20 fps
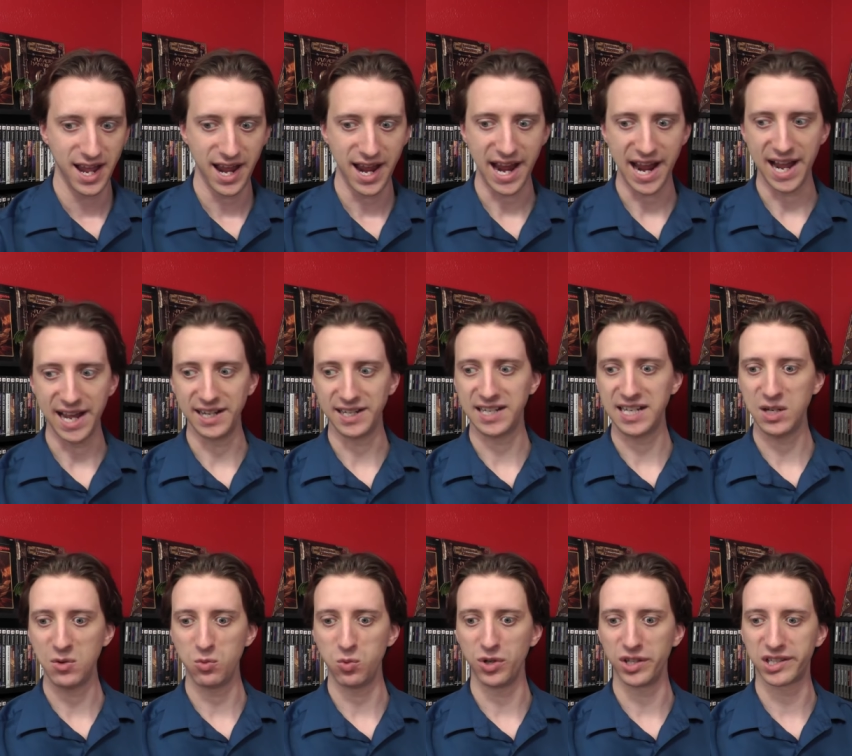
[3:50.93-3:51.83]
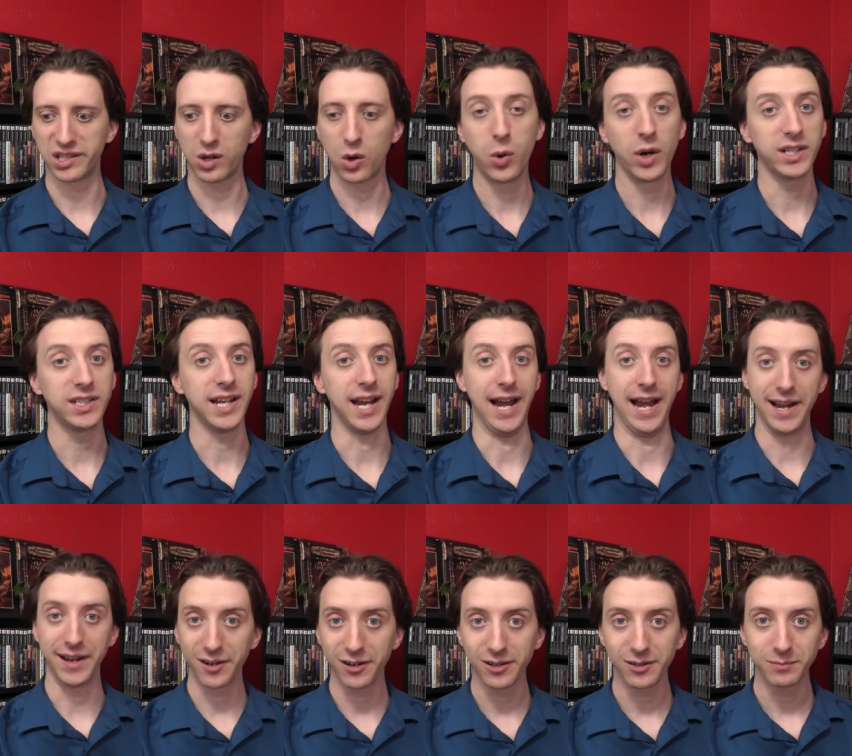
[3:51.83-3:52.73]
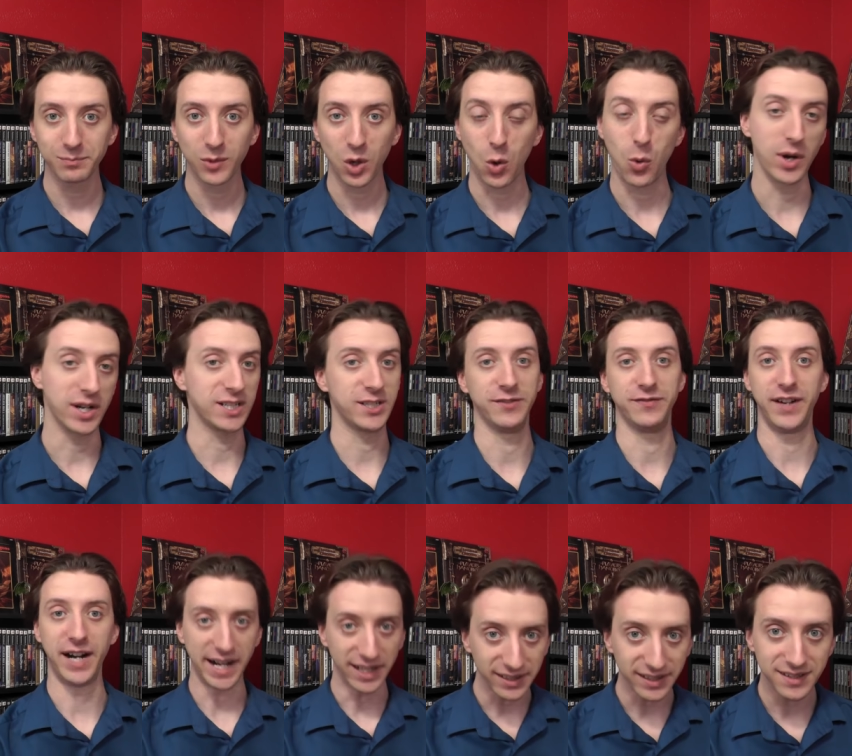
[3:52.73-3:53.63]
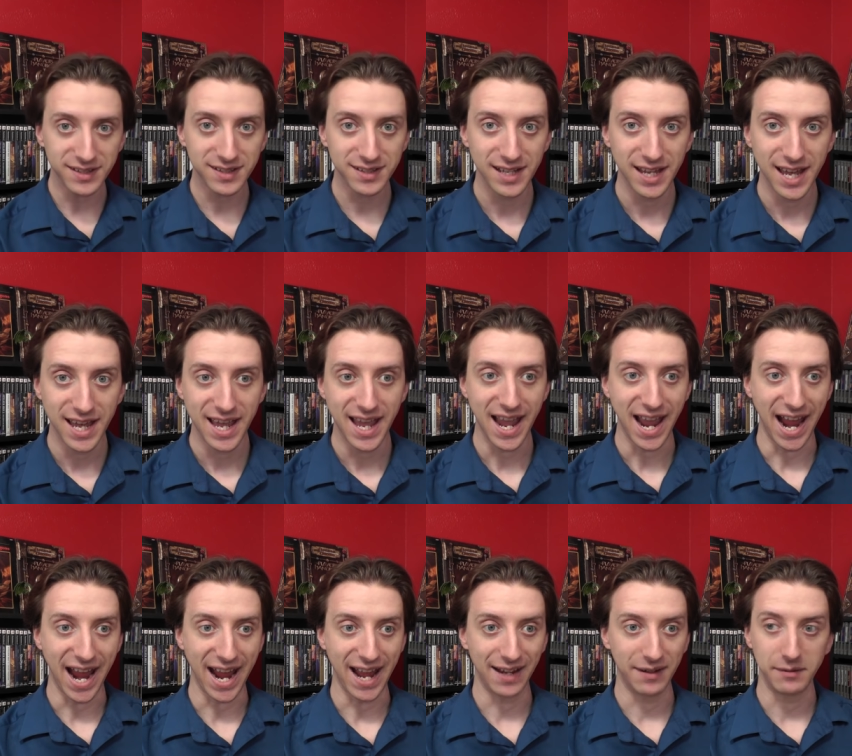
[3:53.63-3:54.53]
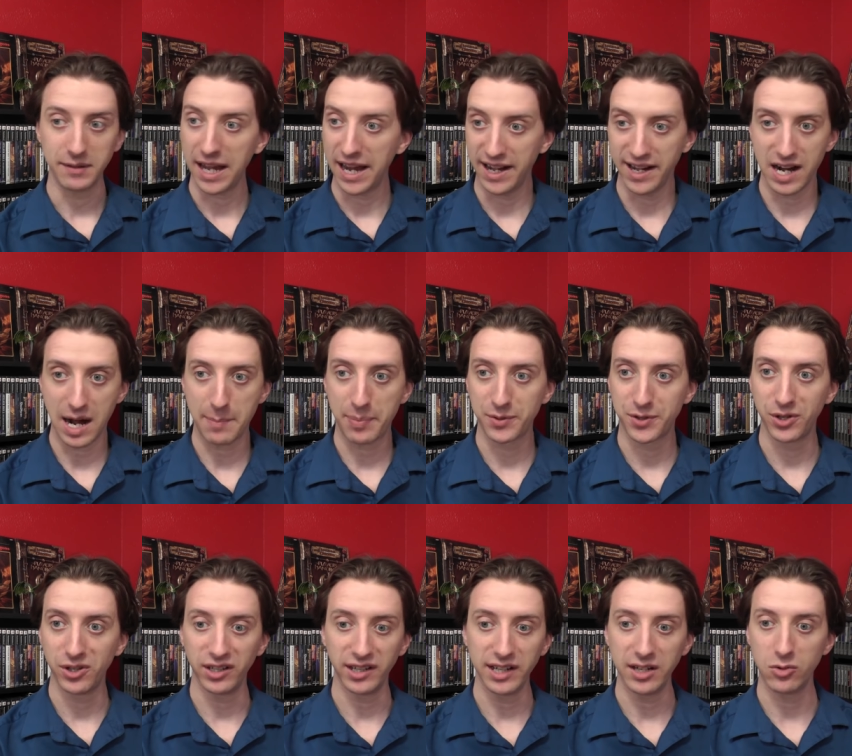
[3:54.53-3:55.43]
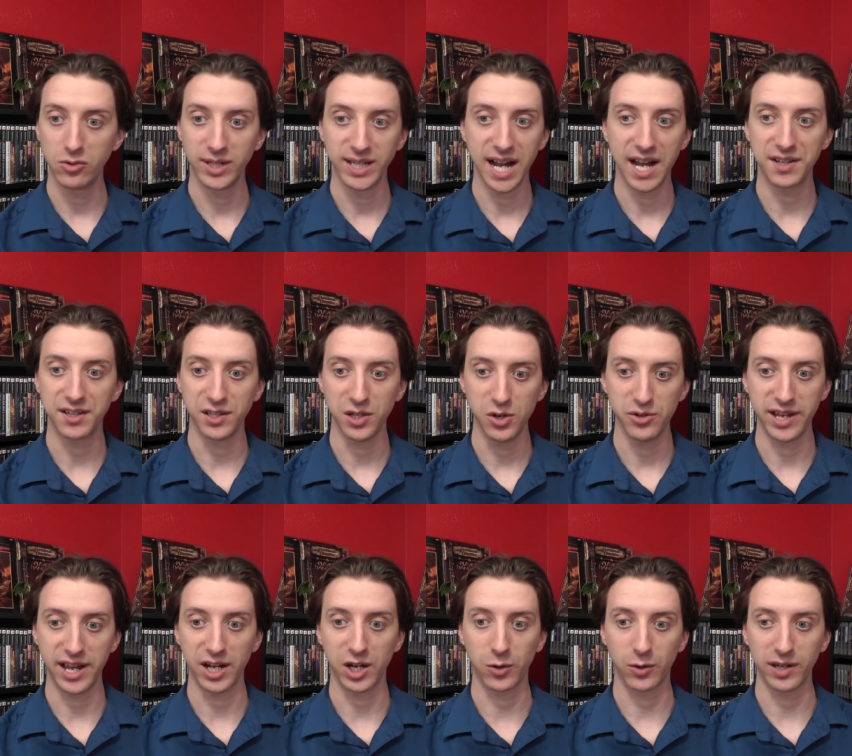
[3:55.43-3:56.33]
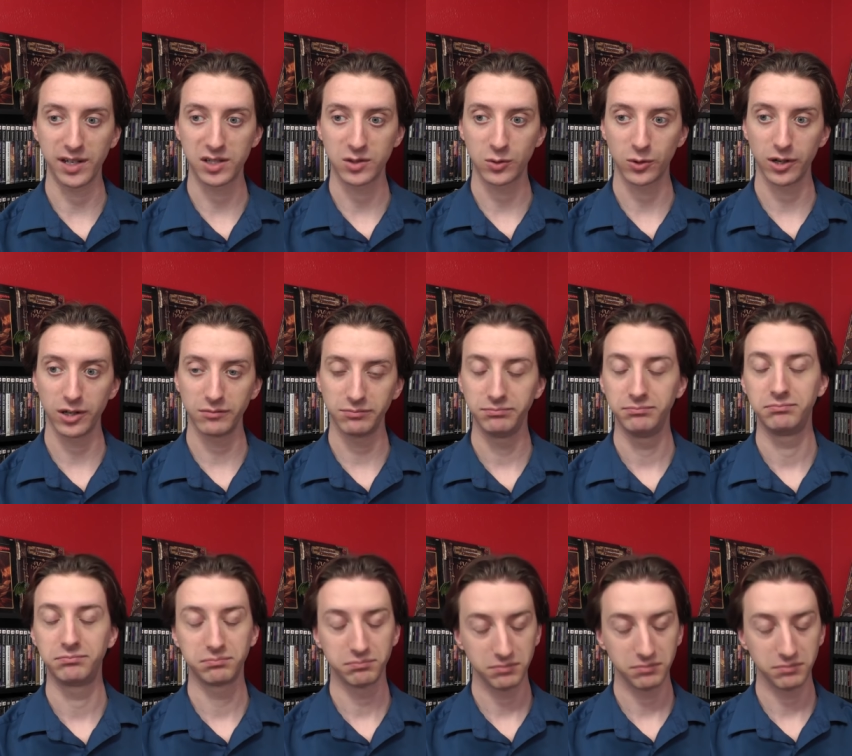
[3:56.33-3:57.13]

And he was quick to anger, quick to violence, and any opportunity where he got to use that great sword,